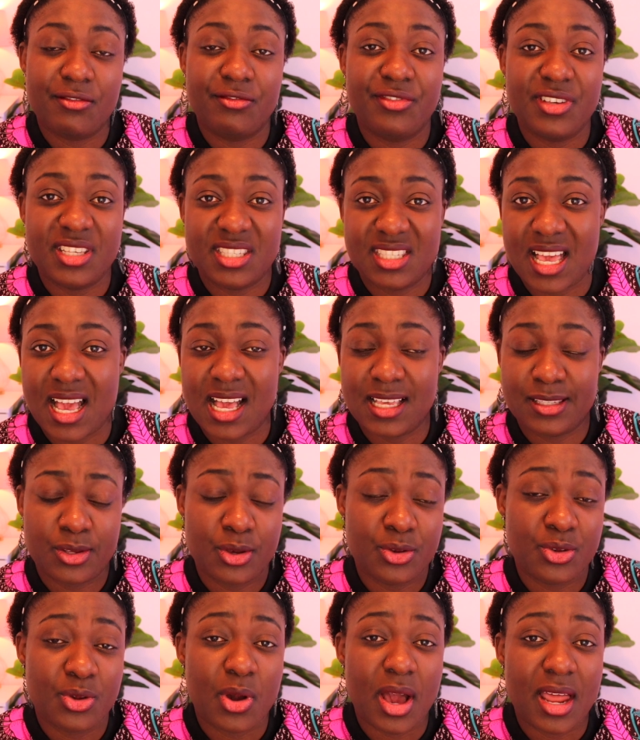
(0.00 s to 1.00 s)
visas,
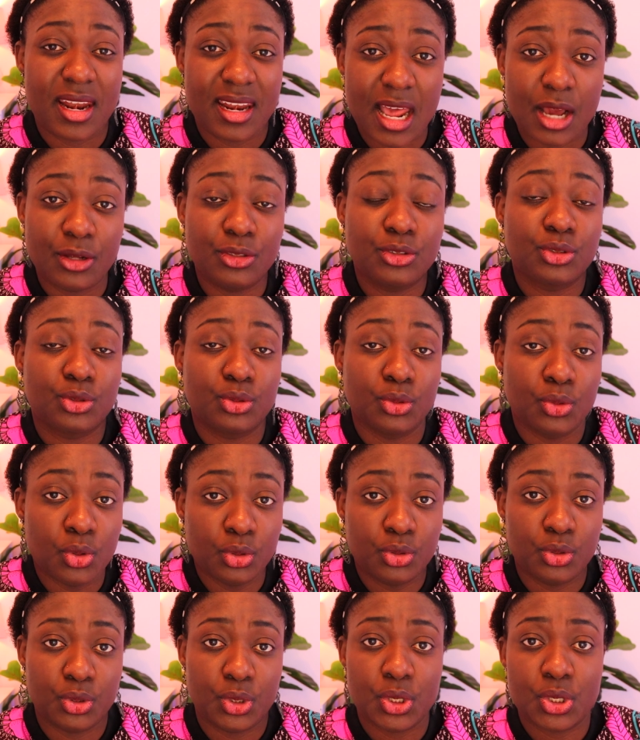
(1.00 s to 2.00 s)
or you're allowed to
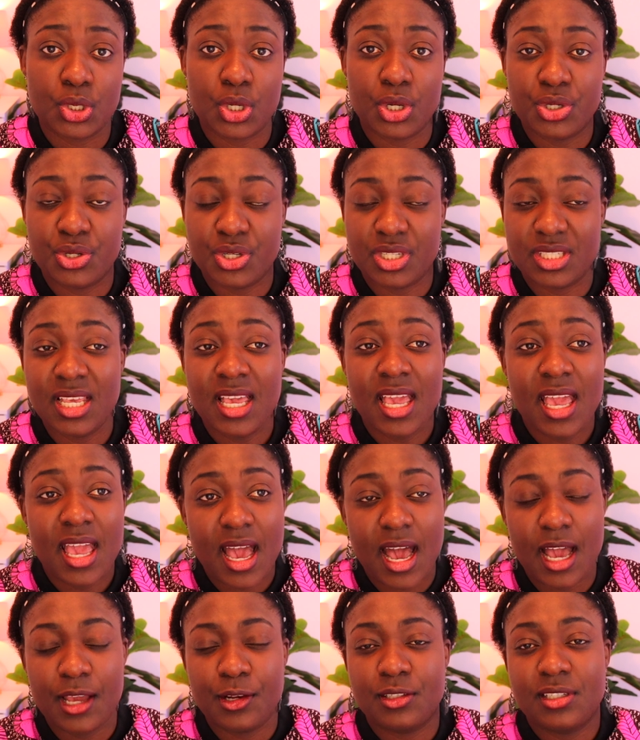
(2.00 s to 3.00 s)
go to those countries
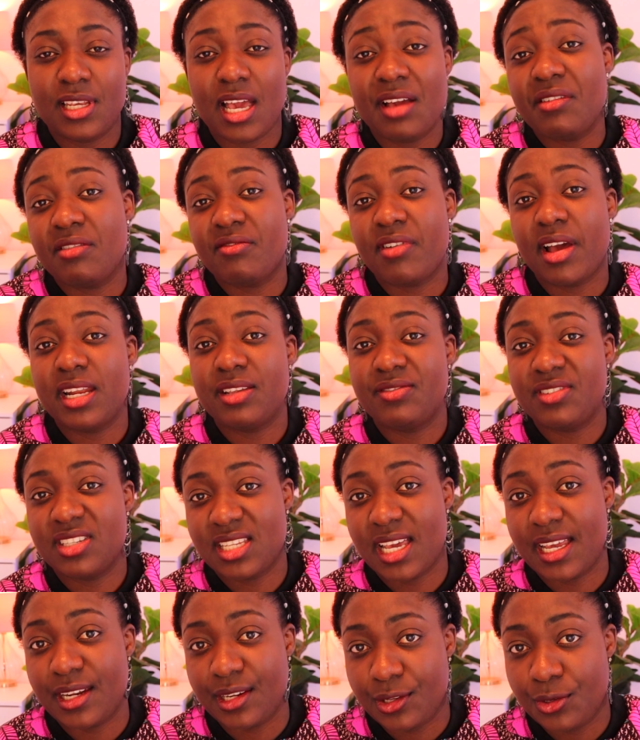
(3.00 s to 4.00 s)
and you still have a valid
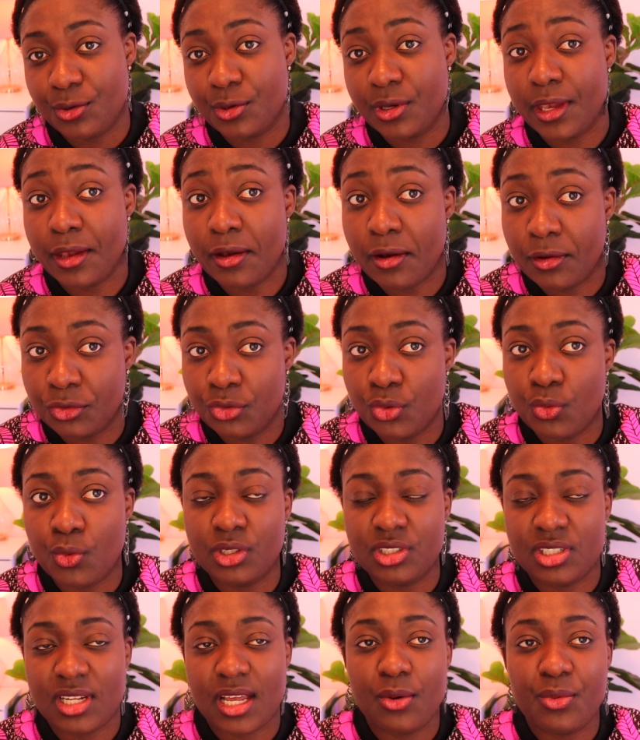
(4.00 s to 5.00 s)
visa in the UK. Although
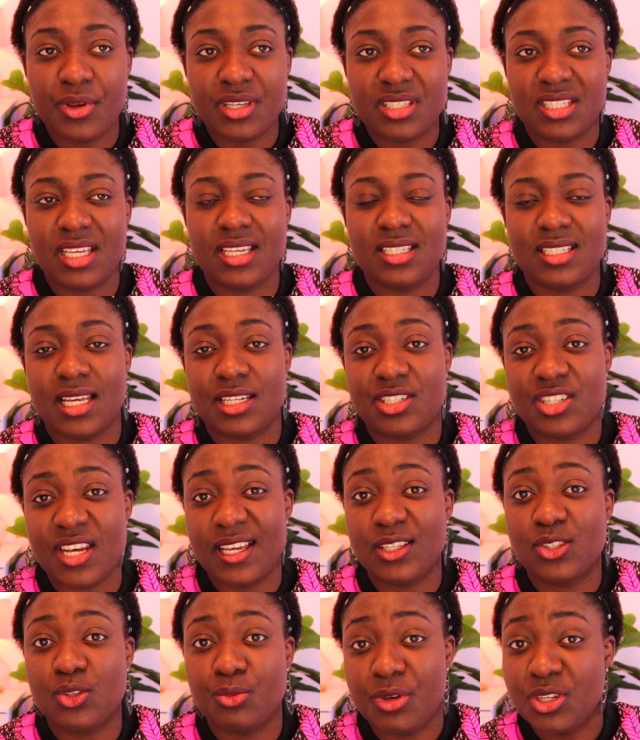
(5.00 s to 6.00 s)
one thing I always say is that
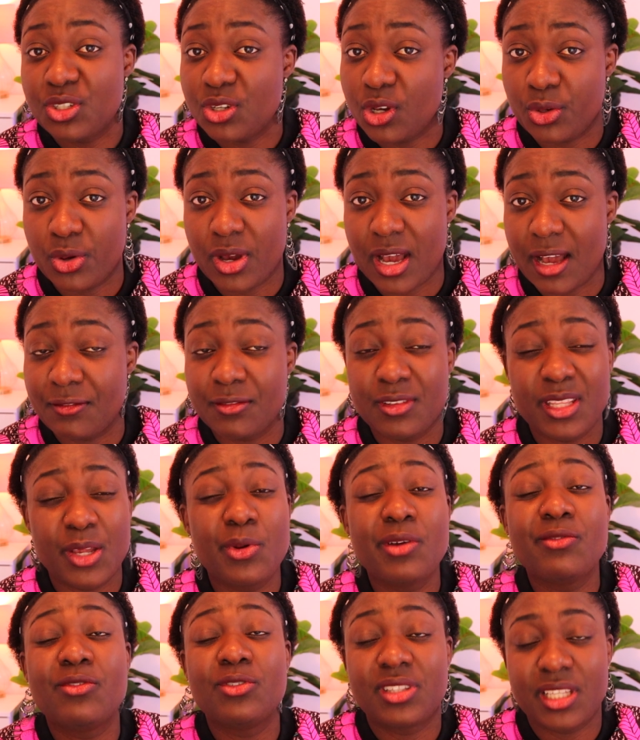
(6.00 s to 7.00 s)
try to make sure you have, they
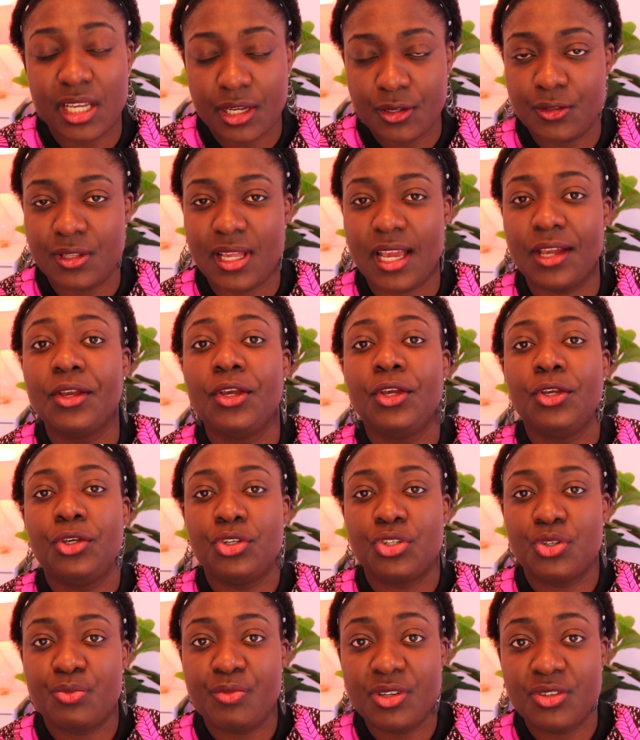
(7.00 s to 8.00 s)
will even tell you that
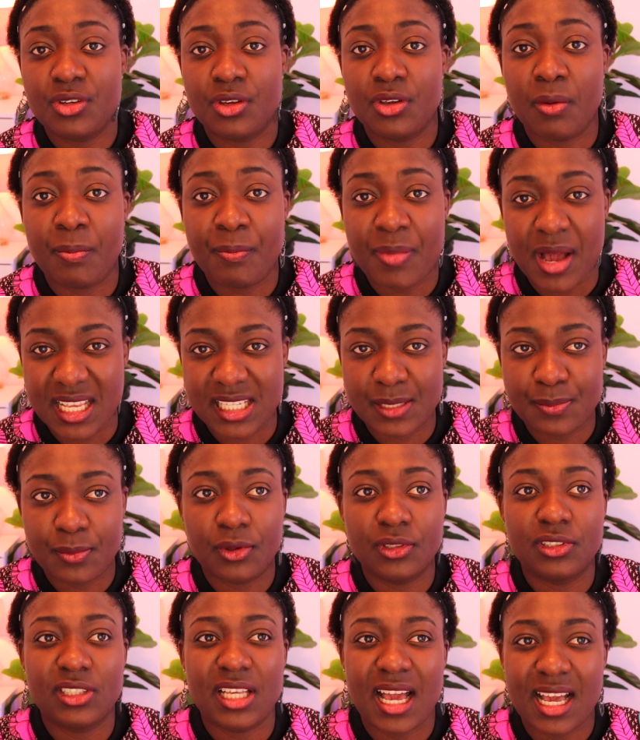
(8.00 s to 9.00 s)
you should make sure your
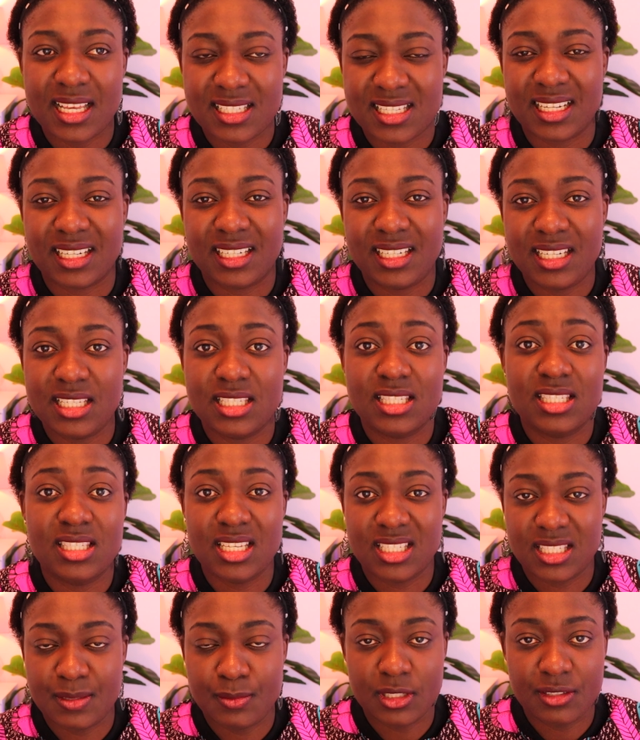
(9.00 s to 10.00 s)
passport has at least
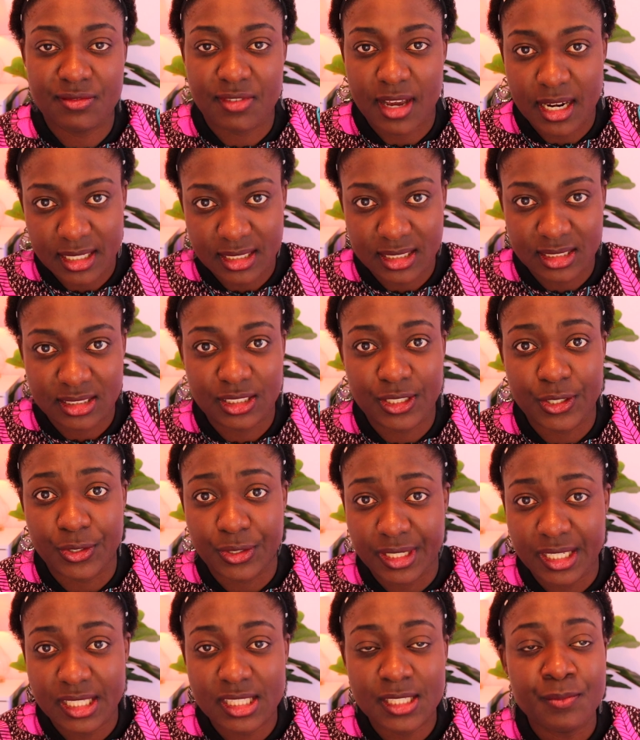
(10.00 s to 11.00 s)
6 months validity
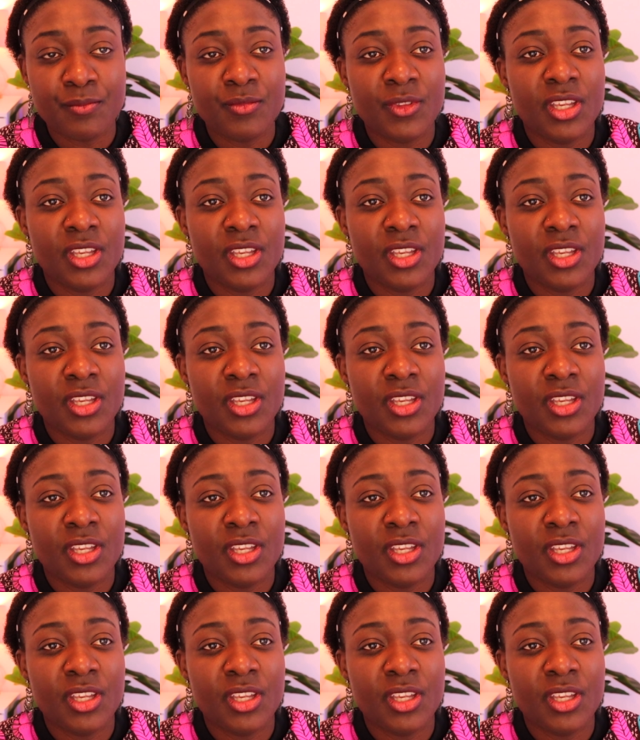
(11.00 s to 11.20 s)
on it.